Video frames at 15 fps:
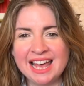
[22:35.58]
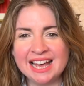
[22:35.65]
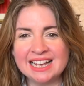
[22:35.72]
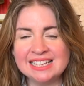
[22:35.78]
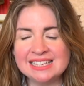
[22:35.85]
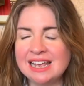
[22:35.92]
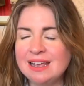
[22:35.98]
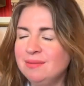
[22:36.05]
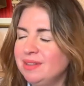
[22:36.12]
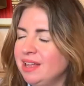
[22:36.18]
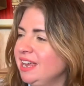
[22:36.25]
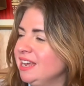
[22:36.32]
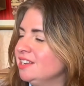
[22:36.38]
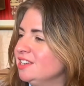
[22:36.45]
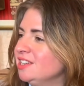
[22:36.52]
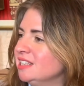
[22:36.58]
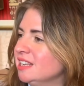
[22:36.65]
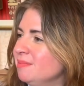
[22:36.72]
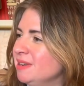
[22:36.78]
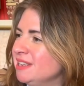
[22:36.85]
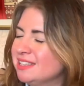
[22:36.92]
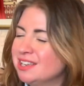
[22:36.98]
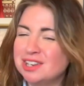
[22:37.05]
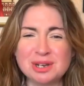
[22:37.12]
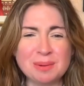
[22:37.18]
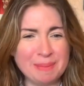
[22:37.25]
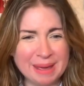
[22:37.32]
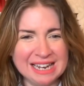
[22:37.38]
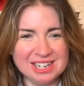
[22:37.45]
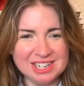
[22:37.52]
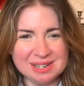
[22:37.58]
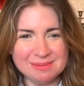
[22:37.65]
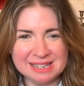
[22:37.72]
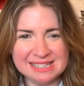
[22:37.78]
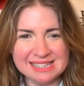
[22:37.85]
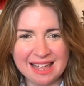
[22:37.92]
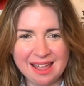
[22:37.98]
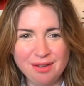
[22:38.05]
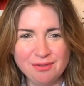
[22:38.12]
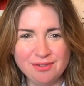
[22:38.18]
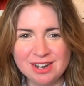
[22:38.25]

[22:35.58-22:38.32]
Yeah, because I'm like, just can be such a bitch to myself.